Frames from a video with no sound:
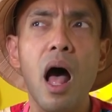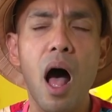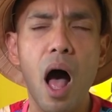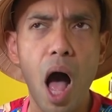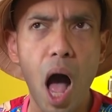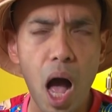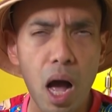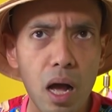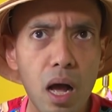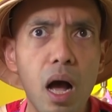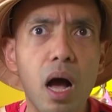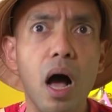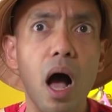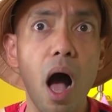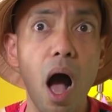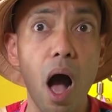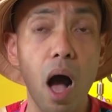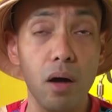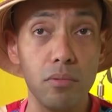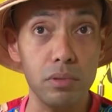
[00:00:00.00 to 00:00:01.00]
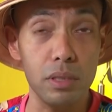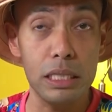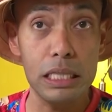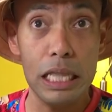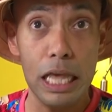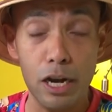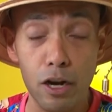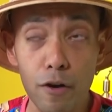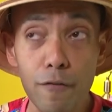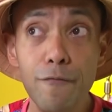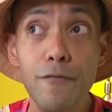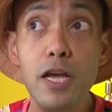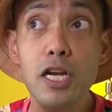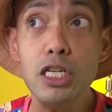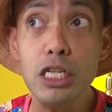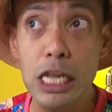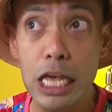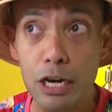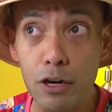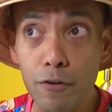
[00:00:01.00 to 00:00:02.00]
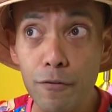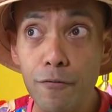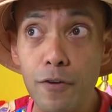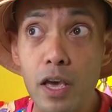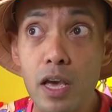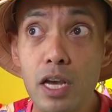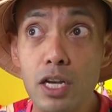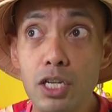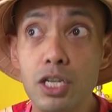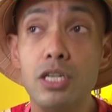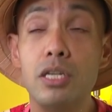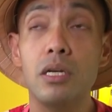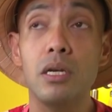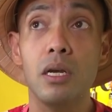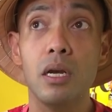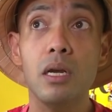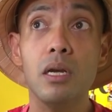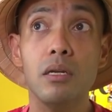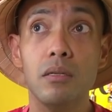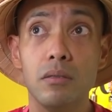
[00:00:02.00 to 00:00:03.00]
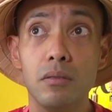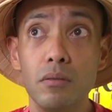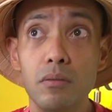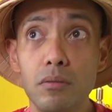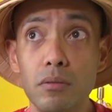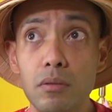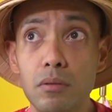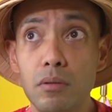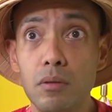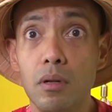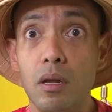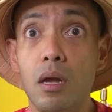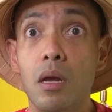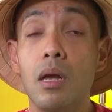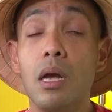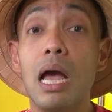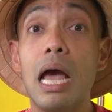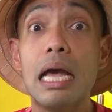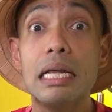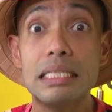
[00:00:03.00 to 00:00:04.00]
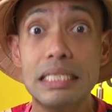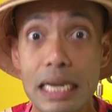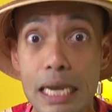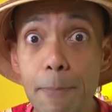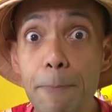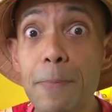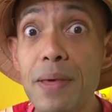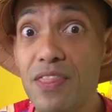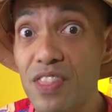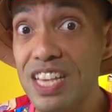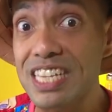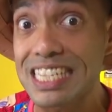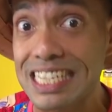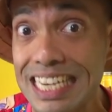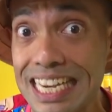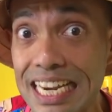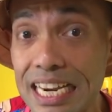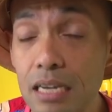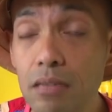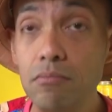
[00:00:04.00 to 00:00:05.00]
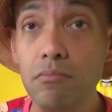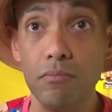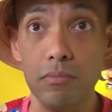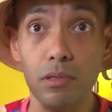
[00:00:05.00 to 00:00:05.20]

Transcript: Uh, little fish, little fish. Deep in the sea,